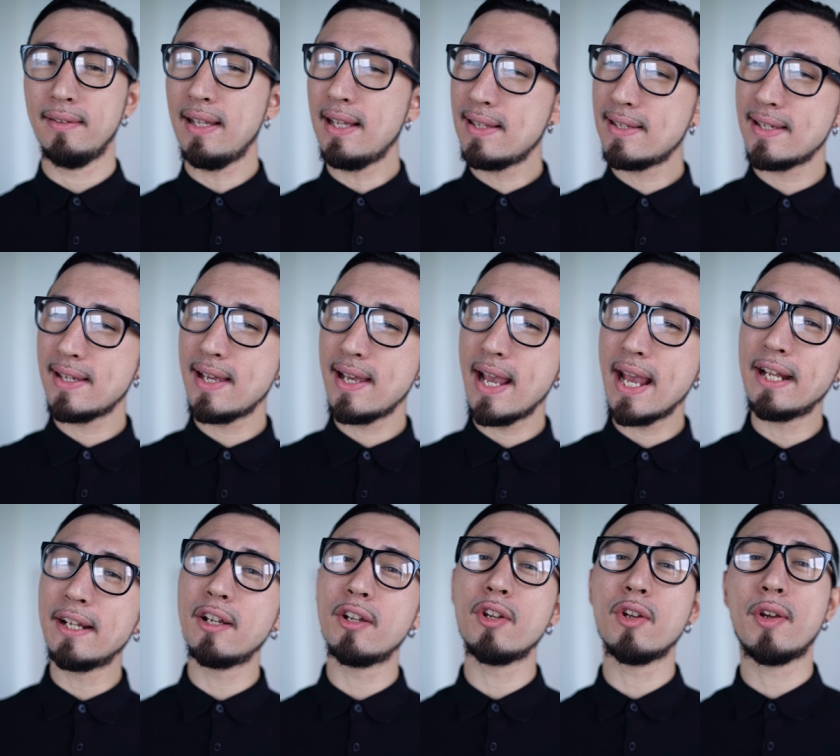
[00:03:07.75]
Let's
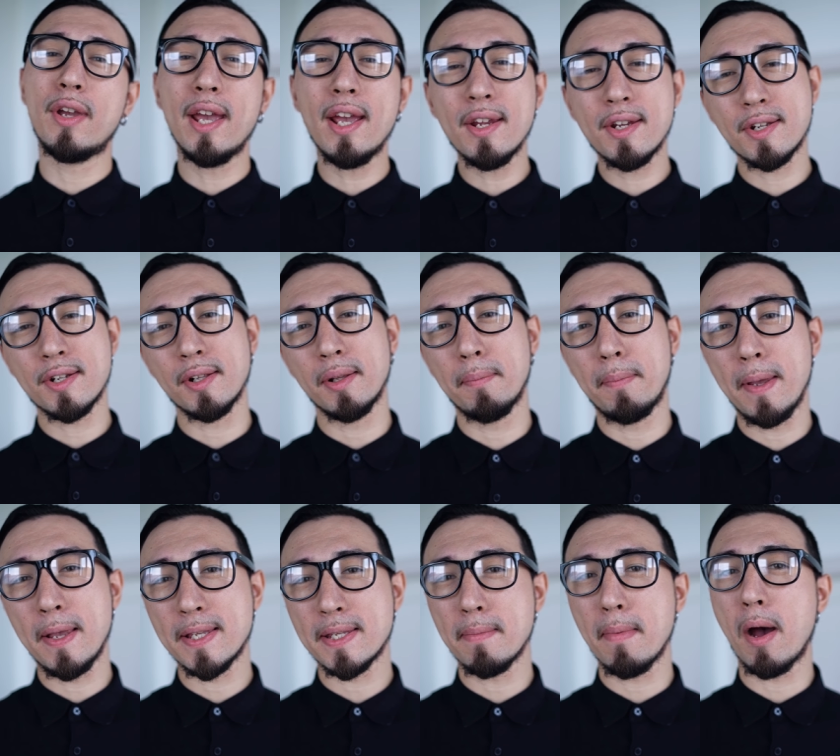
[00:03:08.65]
say an educational
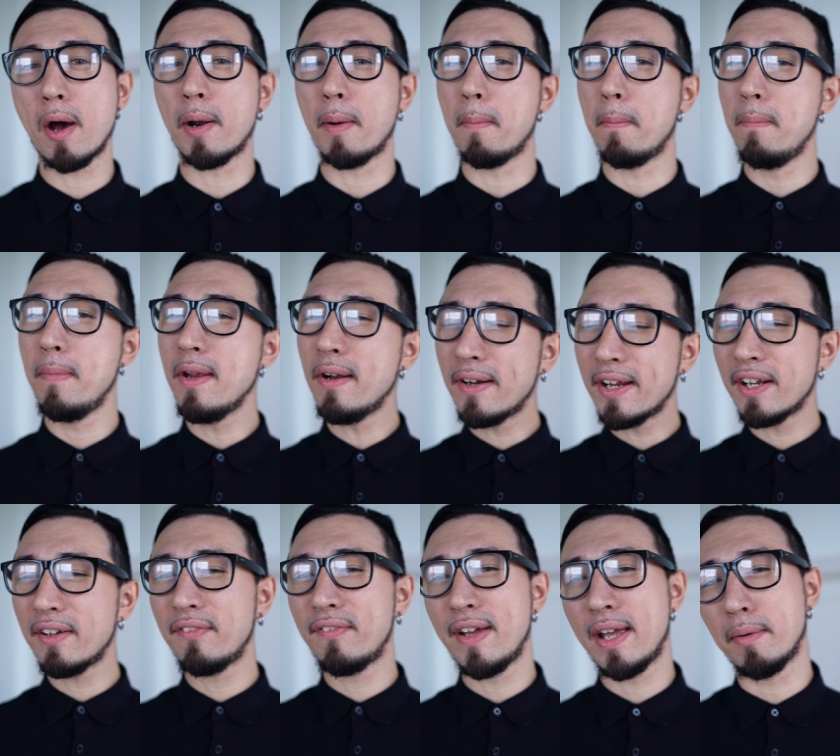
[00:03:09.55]
piece about a
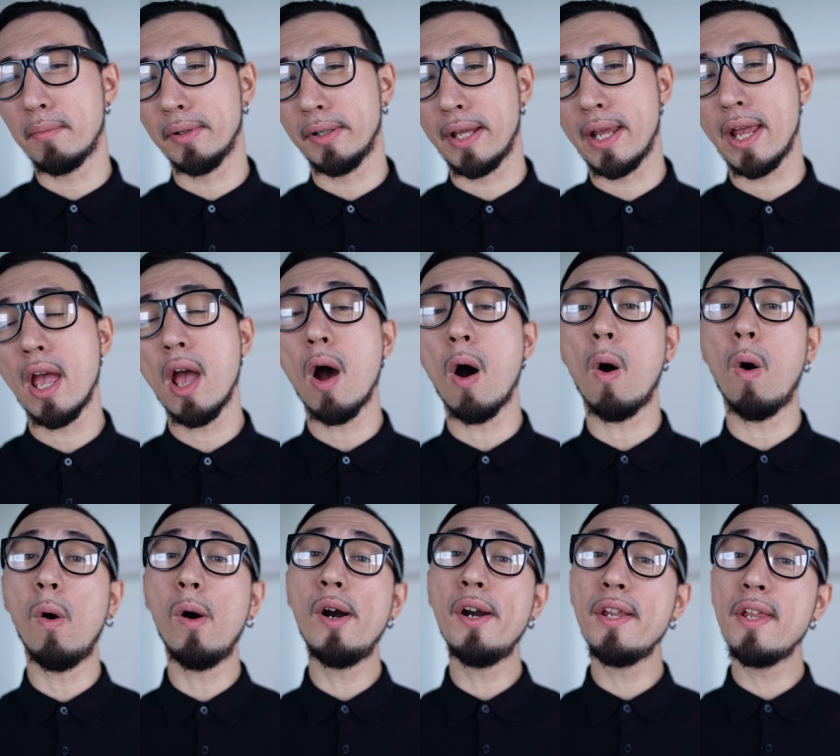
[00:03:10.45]
meerkat family
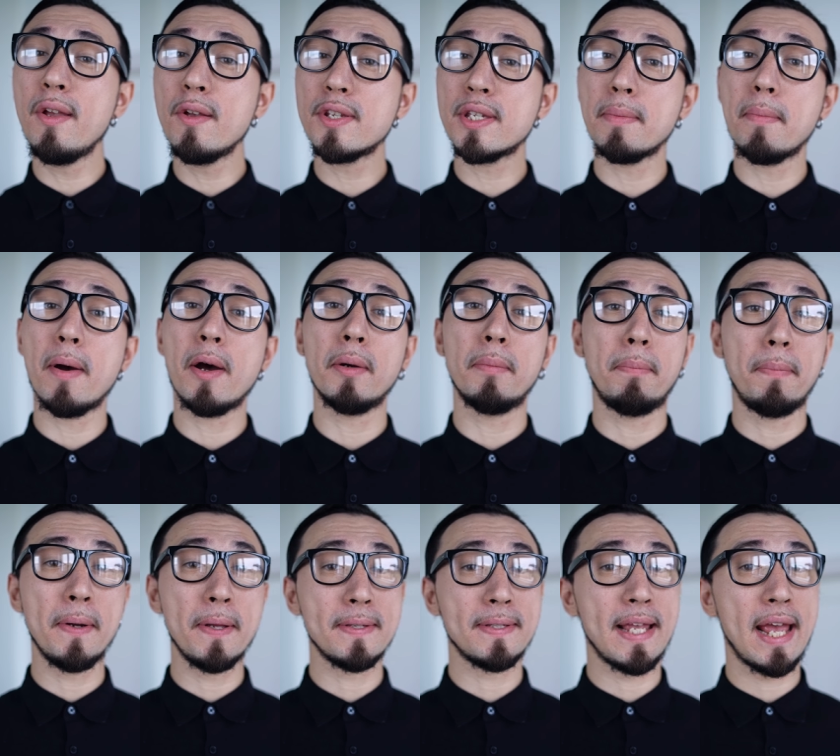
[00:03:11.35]
or news about
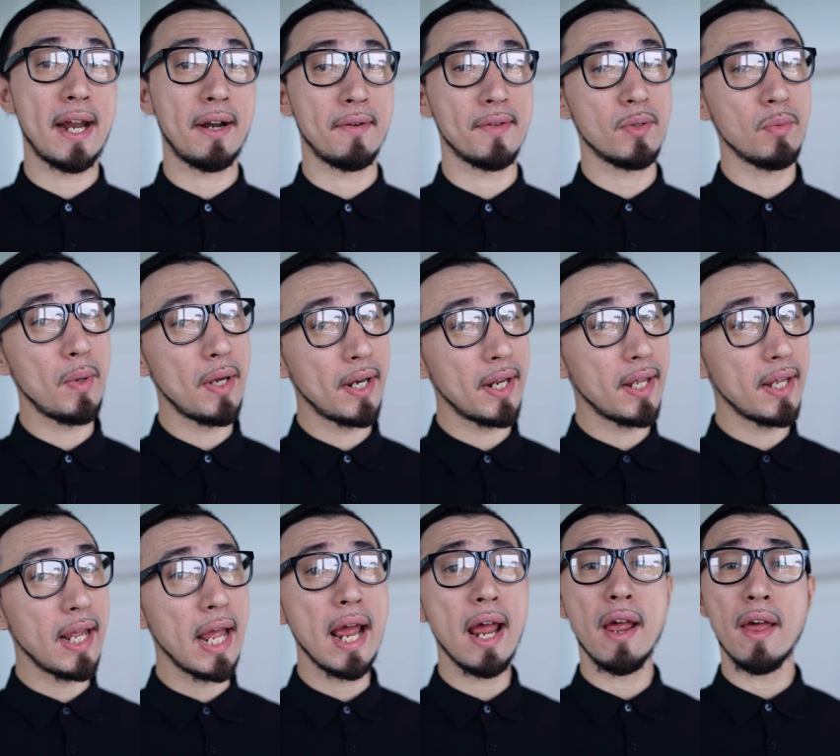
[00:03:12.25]
Prince Harry's
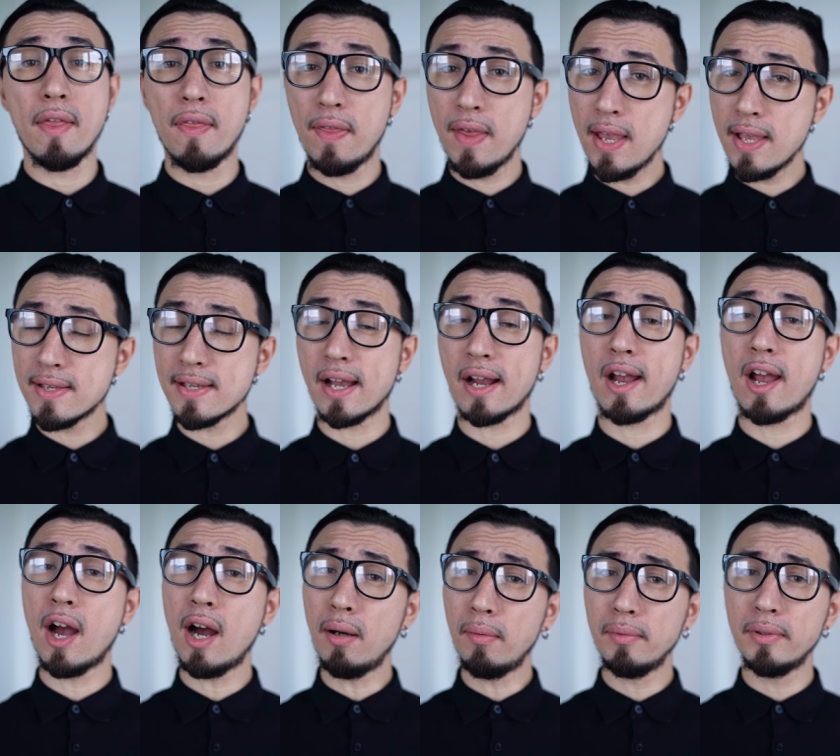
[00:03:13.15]
wedding, these are
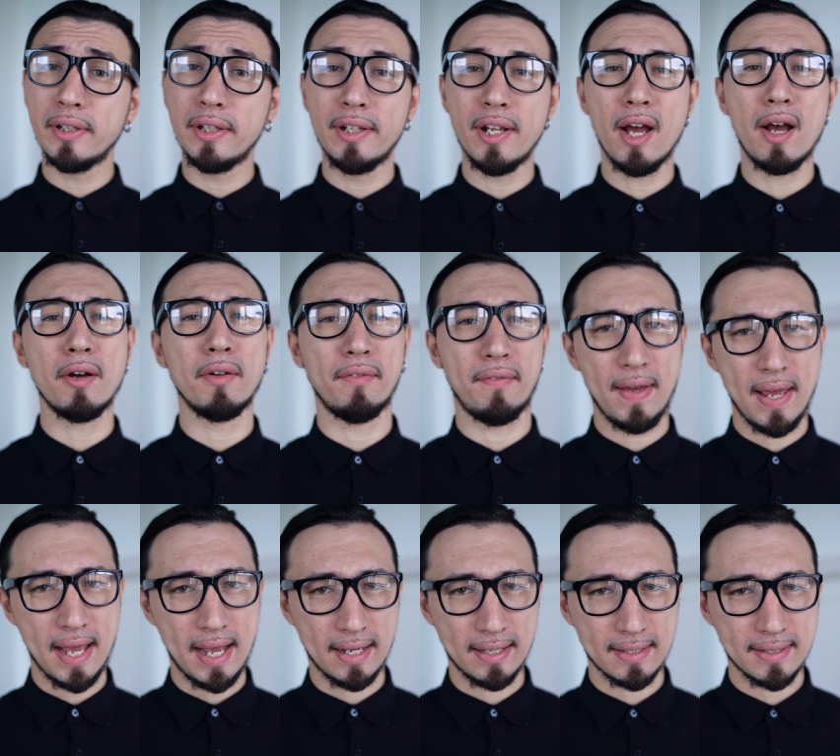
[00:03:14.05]
commonly known
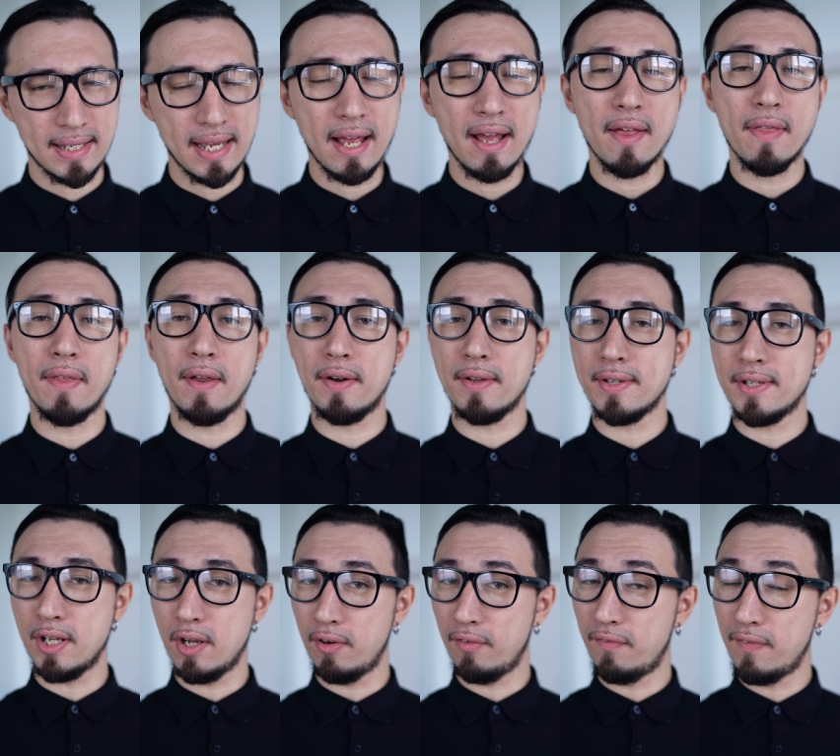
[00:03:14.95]
facts. There
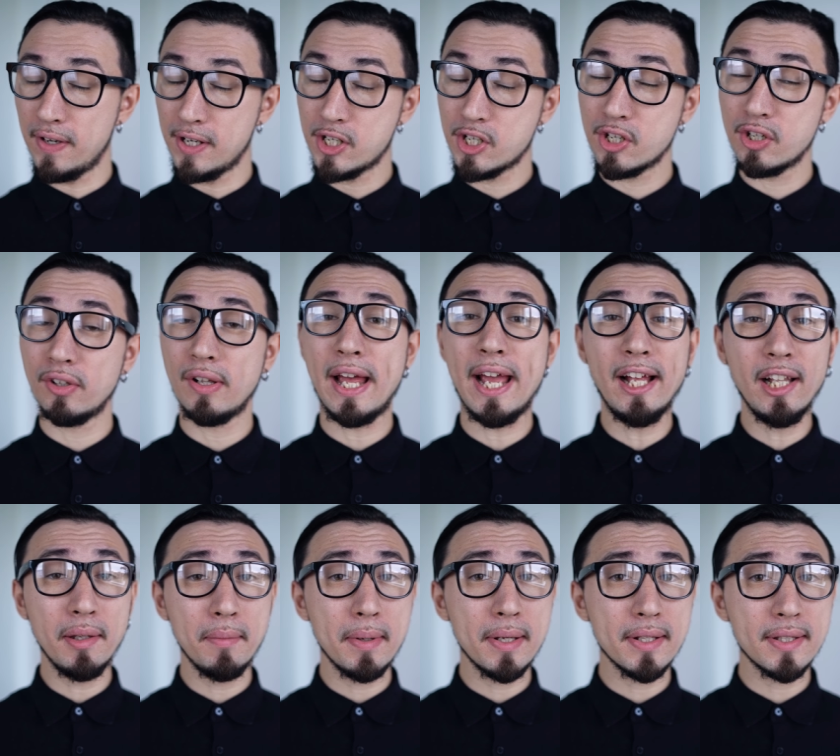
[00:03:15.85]
is no fictional
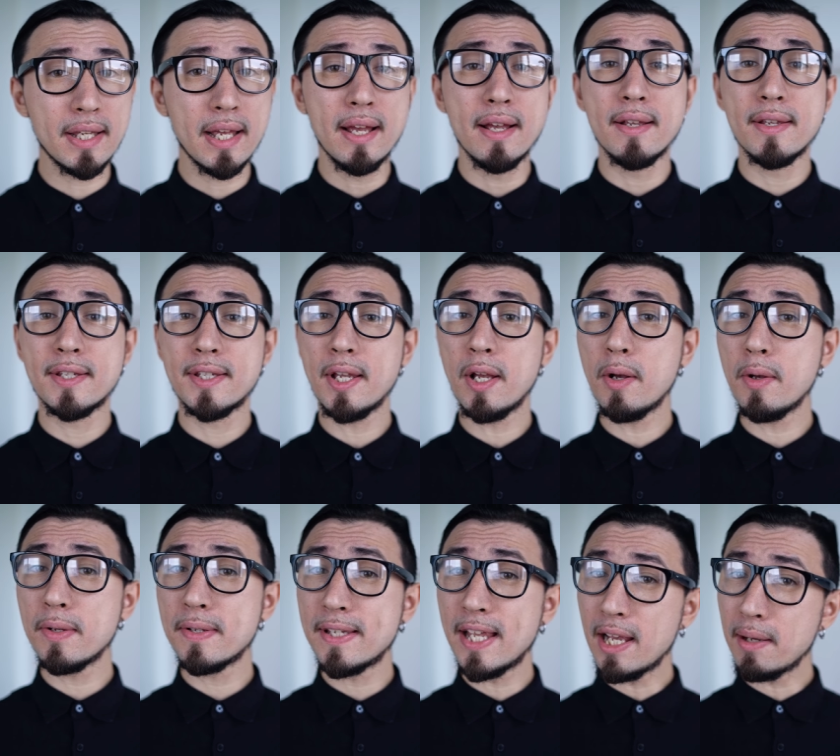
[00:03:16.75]
element,
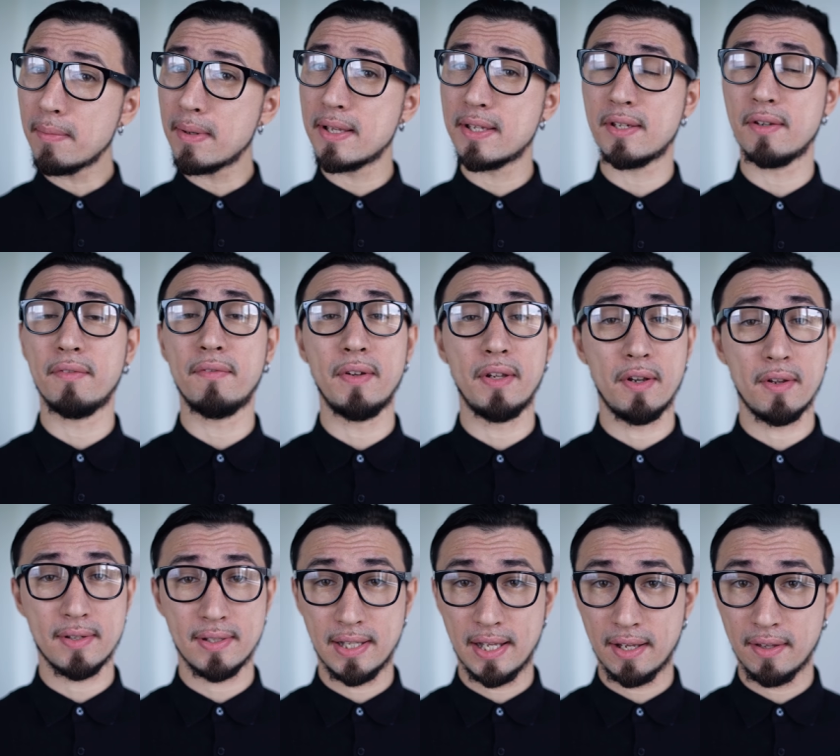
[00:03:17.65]
so segments of
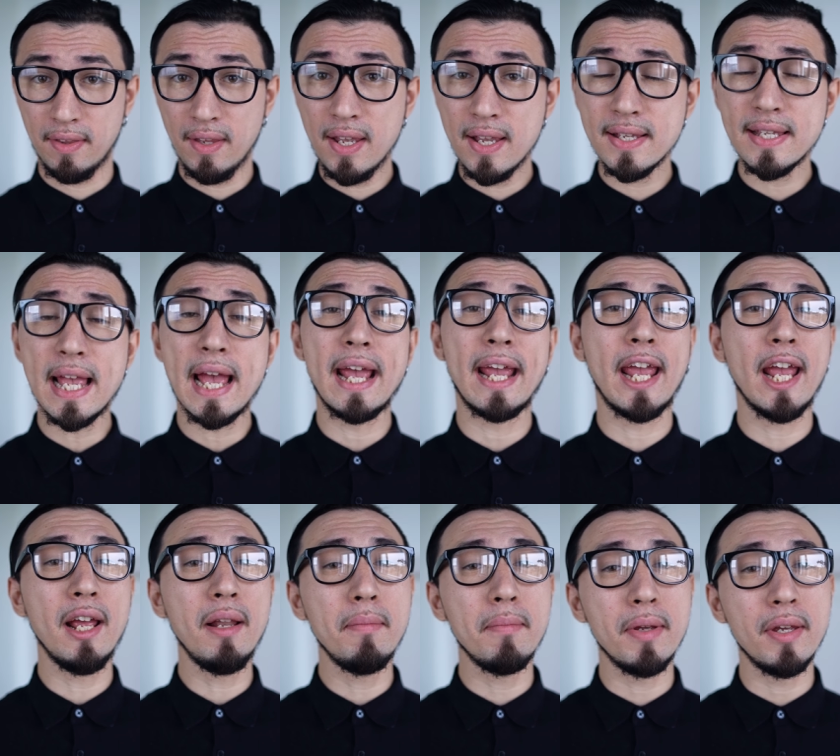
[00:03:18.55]
videos like these
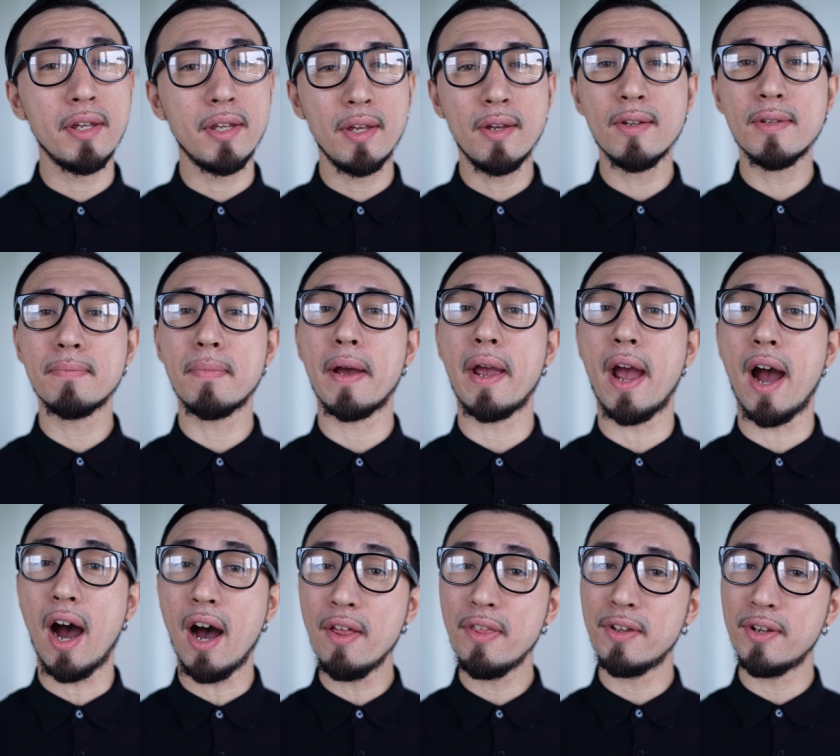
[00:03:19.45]
can be used by
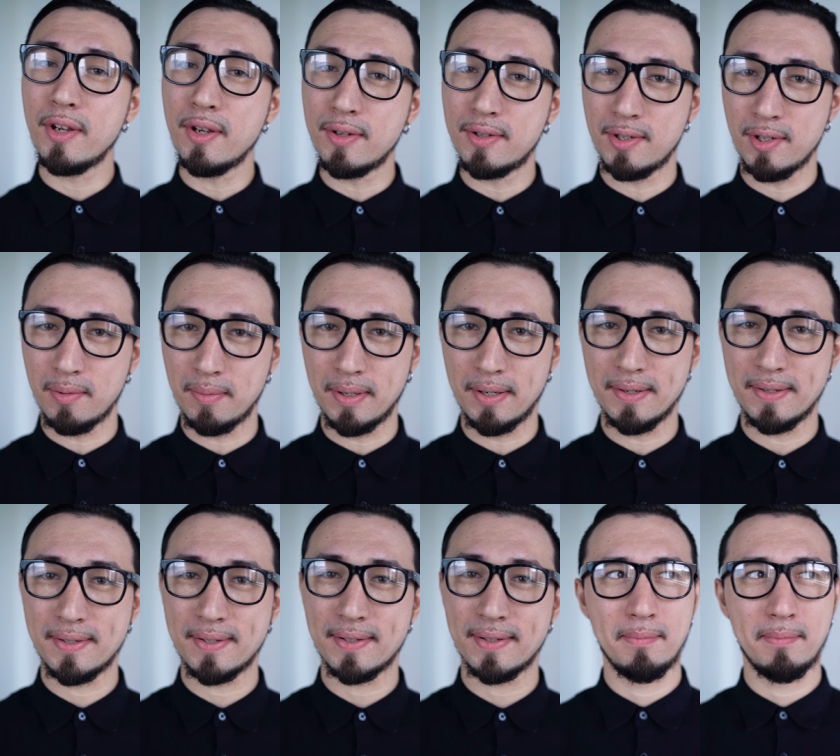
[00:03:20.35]
other YouTubers.